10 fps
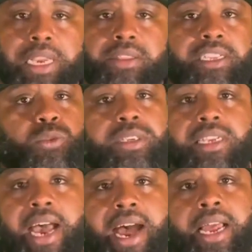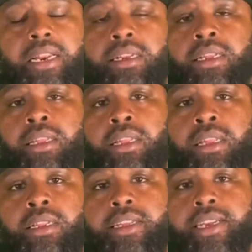this was not
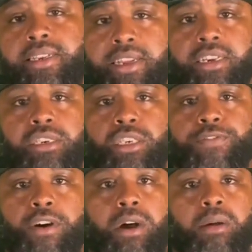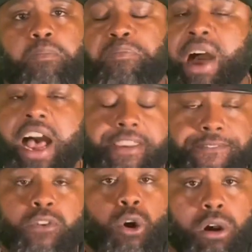the conductor's fault by
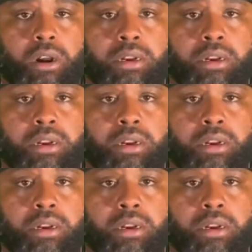far.